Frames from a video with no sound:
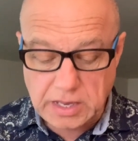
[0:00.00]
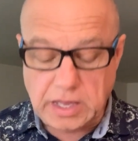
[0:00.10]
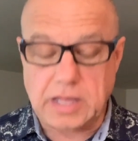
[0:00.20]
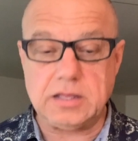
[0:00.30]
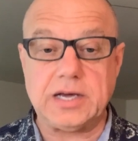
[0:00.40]

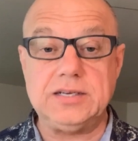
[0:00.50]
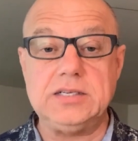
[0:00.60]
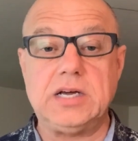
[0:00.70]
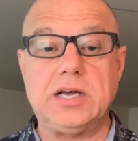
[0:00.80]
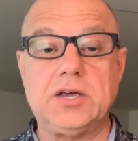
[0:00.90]
And the
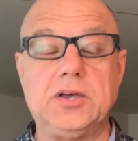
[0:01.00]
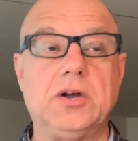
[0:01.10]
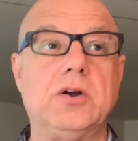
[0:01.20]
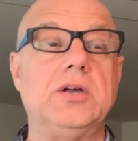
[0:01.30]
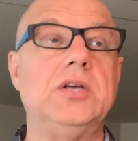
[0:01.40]
idea
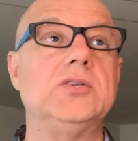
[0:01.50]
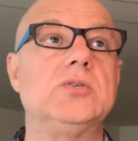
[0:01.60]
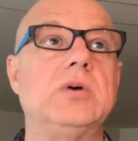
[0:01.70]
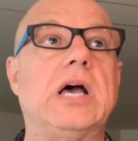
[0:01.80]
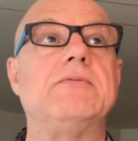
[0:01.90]
here is
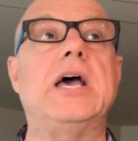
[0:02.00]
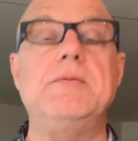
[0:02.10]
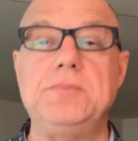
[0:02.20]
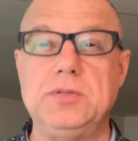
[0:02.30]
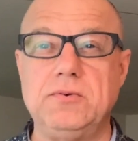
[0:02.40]
to have
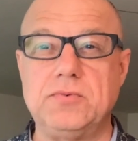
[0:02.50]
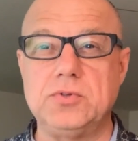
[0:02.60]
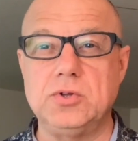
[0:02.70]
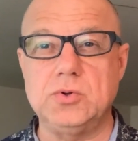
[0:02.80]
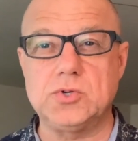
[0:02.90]
empathy for
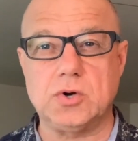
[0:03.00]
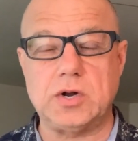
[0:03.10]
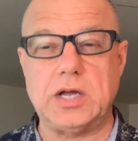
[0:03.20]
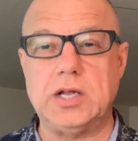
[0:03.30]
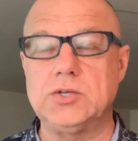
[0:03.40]
the user
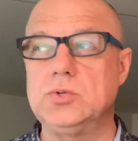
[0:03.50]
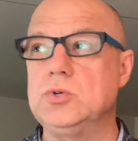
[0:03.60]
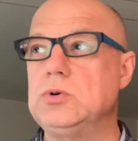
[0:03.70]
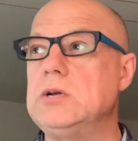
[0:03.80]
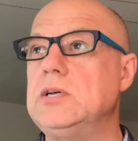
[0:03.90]
and to
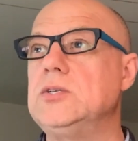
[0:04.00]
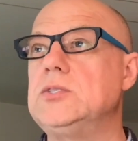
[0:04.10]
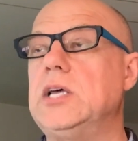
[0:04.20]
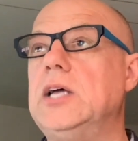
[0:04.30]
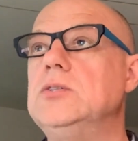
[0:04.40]
try to
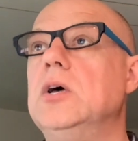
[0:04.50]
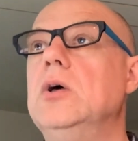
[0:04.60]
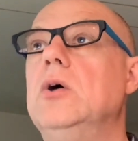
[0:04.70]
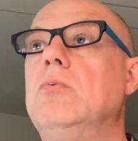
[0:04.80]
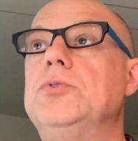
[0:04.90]
understand
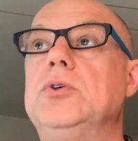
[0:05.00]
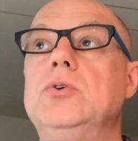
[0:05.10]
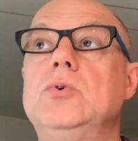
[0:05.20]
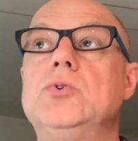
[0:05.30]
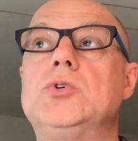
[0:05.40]
what the
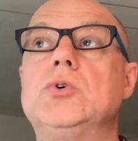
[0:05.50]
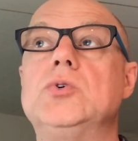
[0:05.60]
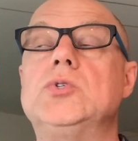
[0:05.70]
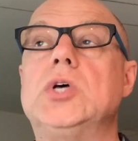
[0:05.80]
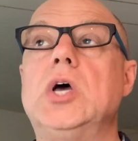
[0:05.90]

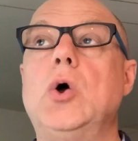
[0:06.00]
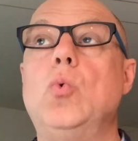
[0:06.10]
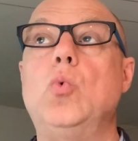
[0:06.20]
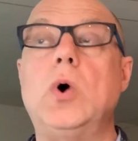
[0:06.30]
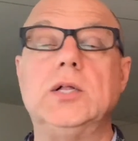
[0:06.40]
user's
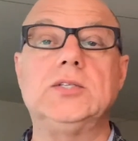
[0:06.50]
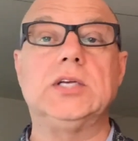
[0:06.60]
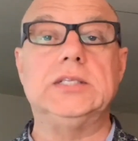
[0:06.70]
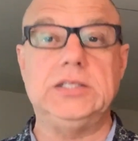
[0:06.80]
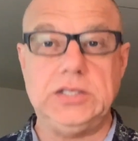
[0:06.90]
wants
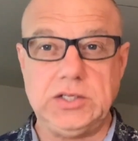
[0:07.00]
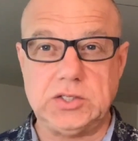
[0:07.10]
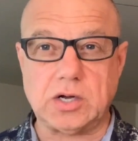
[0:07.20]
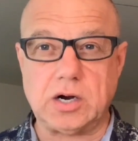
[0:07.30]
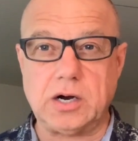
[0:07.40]
and needs
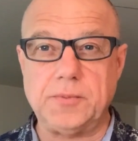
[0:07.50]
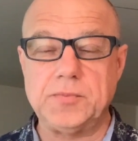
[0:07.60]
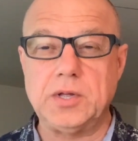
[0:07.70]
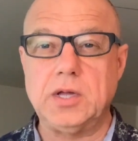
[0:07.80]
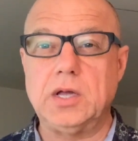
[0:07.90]
are.
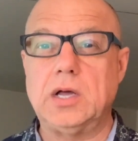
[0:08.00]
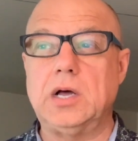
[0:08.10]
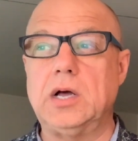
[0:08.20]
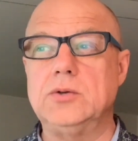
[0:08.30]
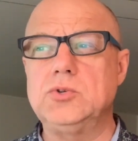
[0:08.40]

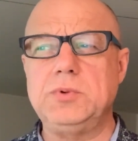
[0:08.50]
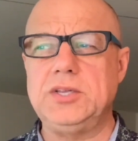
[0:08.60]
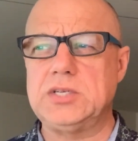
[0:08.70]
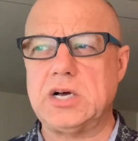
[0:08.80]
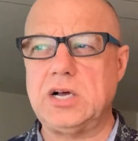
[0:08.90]
Too many
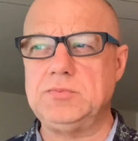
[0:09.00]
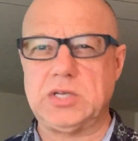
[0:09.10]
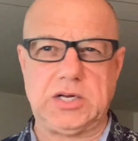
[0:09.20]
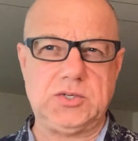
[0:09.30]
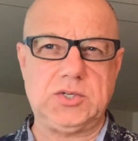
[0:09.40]
times
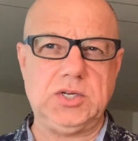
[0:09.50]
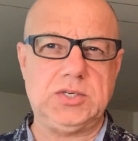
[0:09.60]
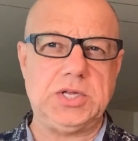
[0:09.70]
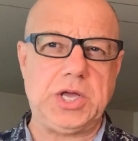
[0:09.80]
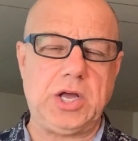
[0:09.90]
I see
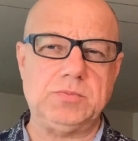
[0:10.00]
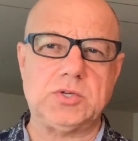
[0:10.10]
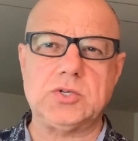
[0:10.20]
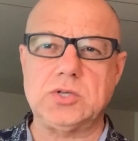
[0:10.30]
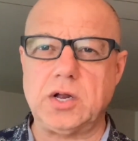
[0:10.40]
teams
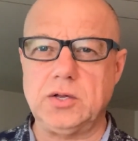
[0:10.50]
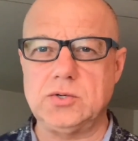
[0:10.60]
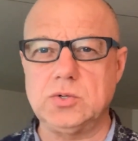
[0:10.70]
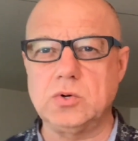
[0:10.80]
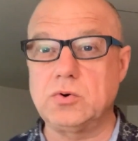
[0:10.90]
starting
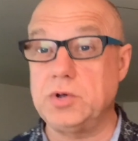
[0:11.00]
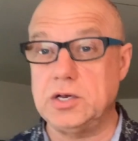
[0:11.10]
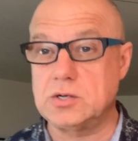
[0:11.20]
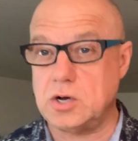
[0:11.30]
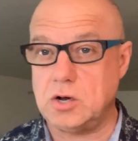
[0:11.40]
to
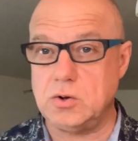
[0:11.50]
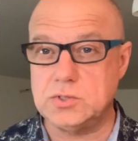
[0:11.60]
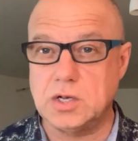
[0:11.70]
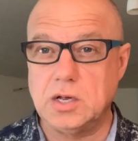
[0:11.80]
create code